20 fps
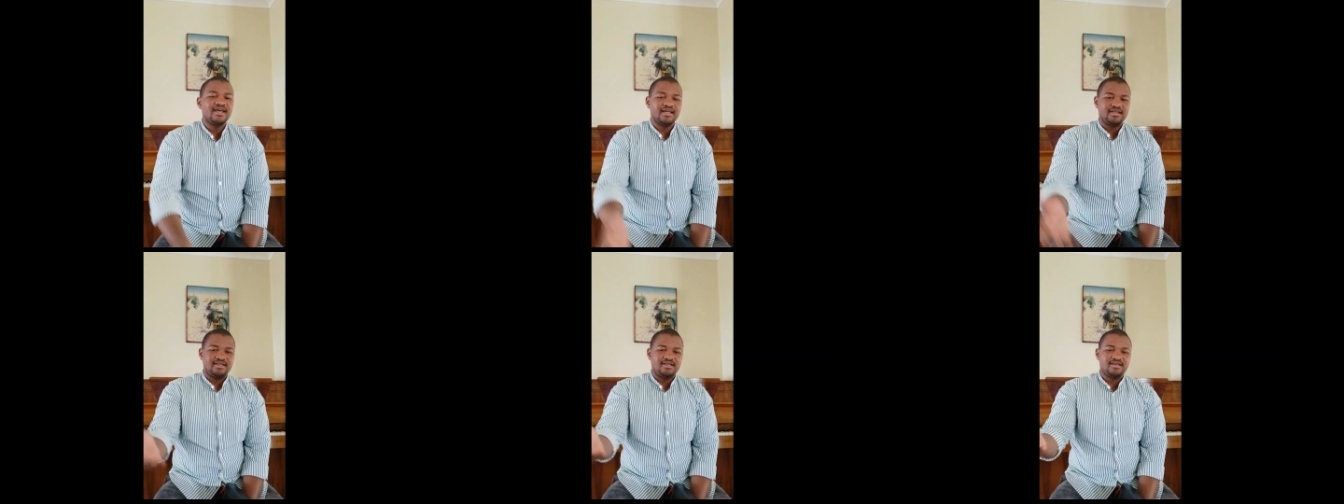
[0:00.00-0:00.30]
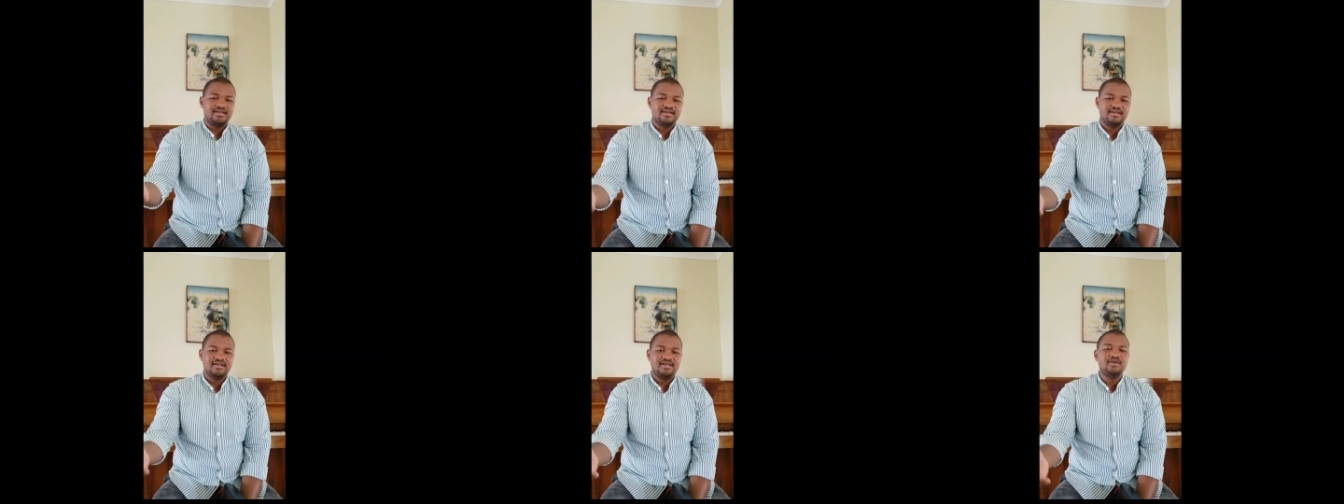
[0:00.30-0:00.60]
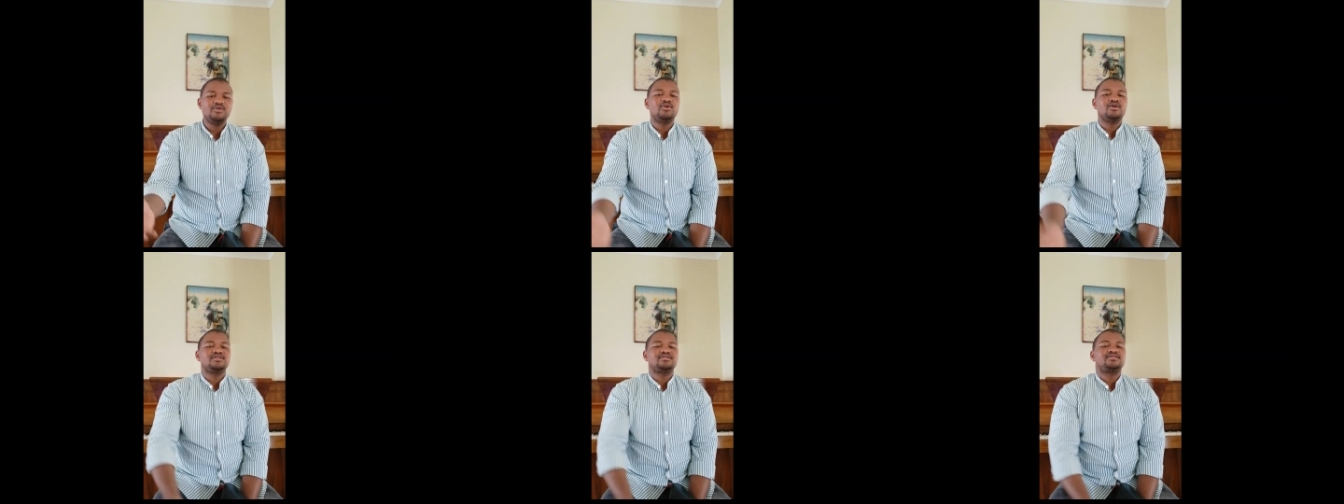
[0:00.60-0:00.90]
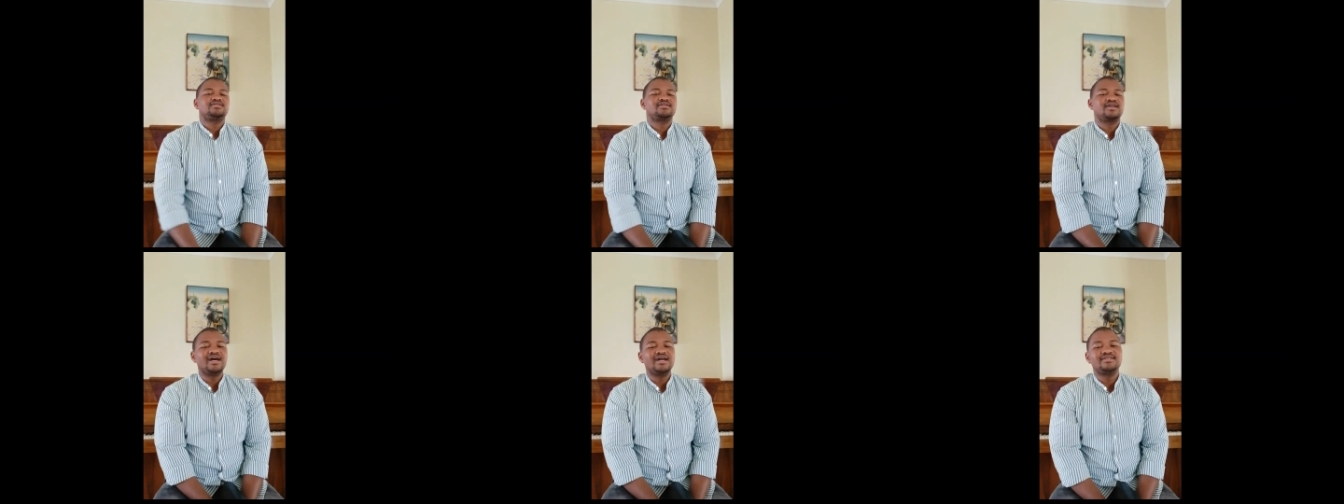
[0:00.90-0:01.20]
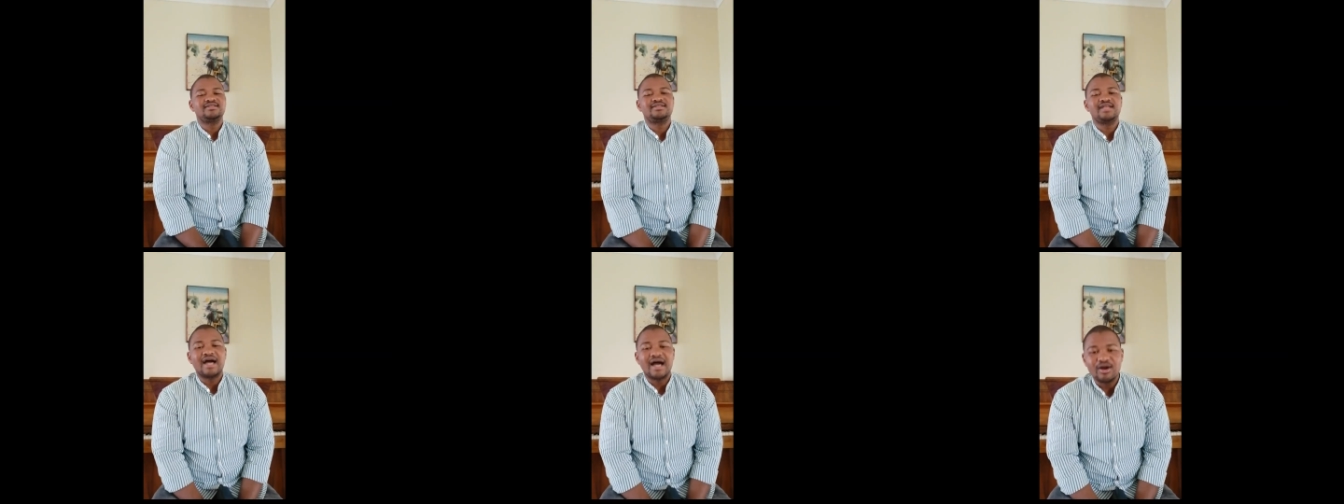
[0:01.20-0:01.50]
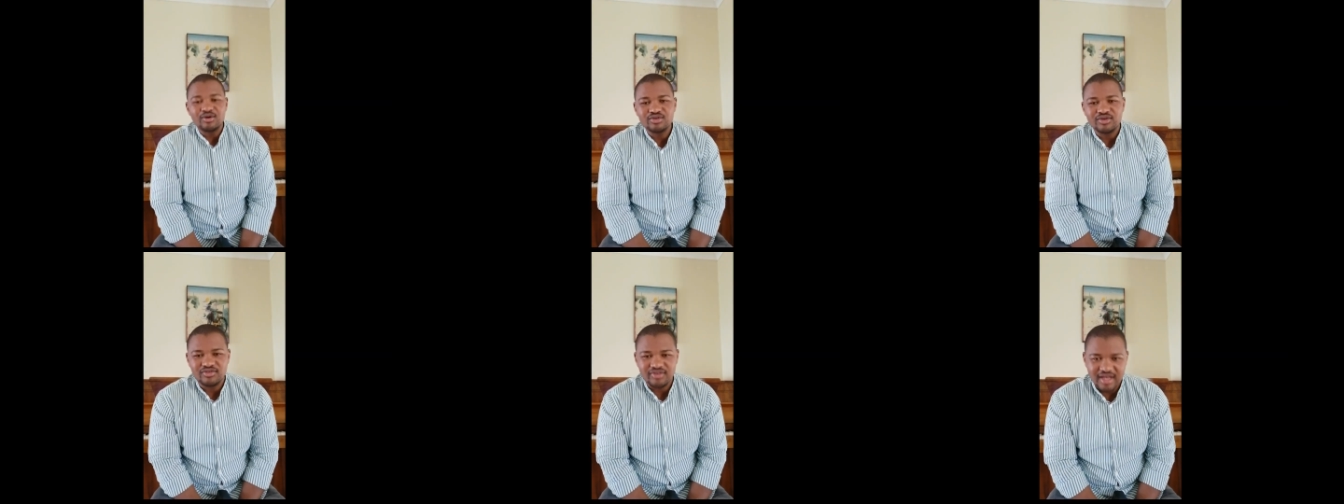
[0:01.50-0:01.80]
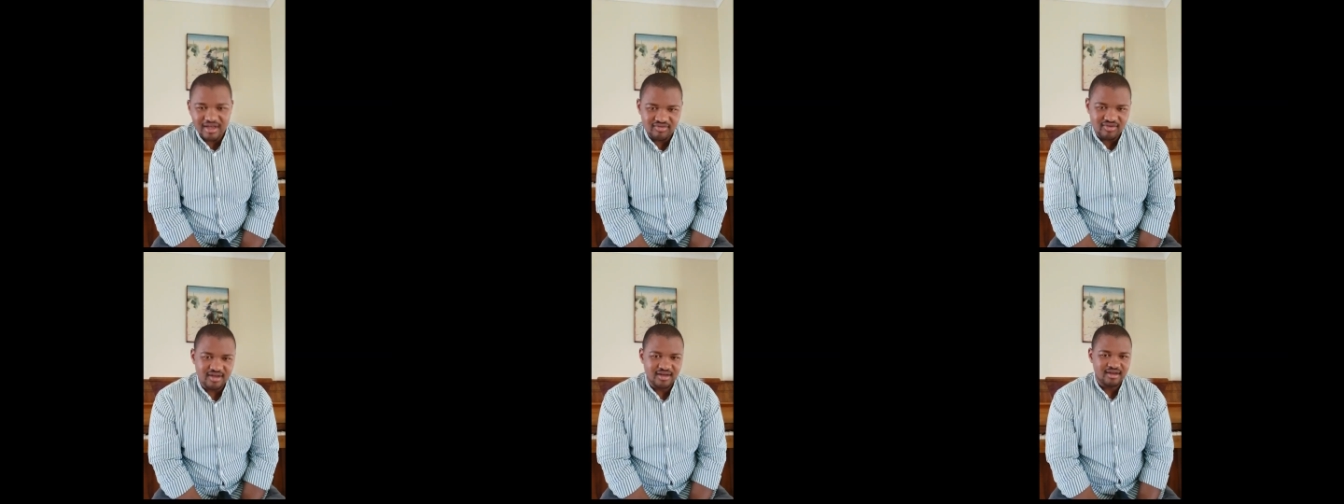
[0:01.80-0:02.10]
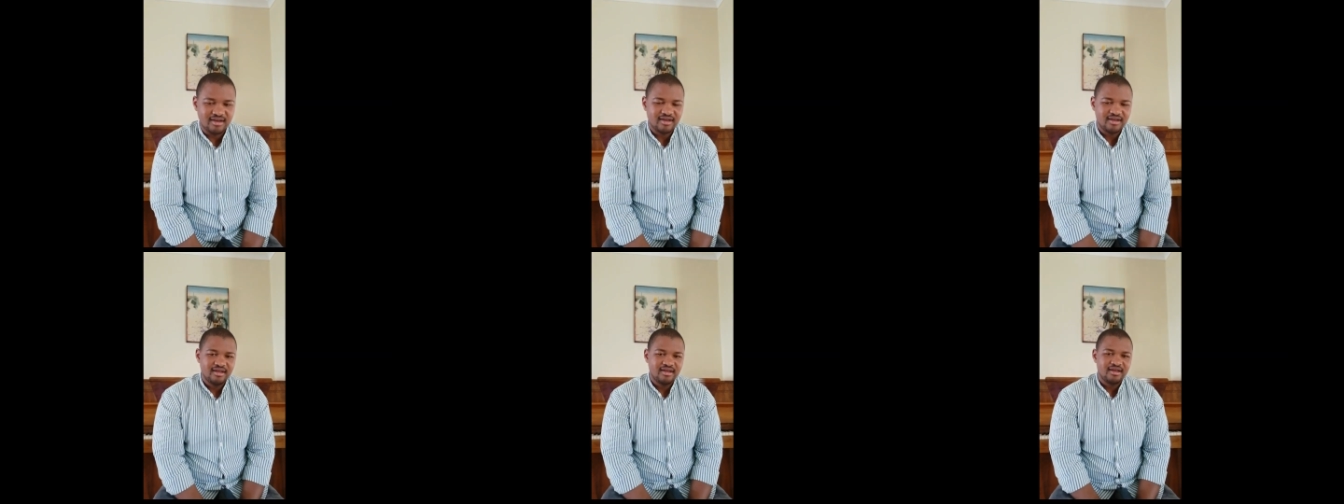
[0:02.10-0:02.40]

yet he was cast out of heaven.